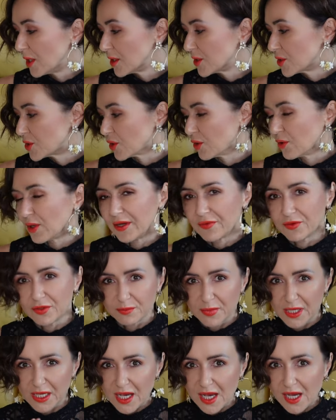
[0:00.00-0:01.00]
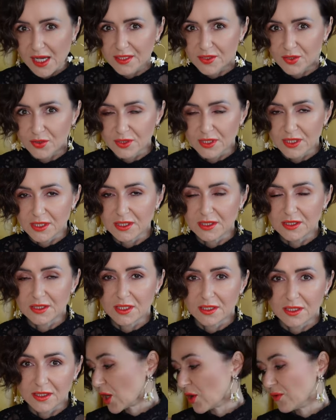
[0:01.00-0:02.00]
so I've got my eyes on it
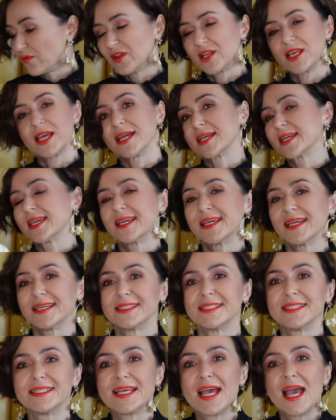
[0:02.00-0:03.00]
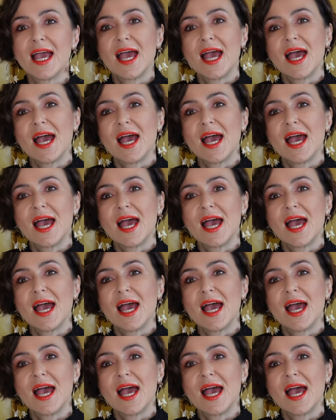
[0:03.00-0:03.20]
and hopefully I can get it.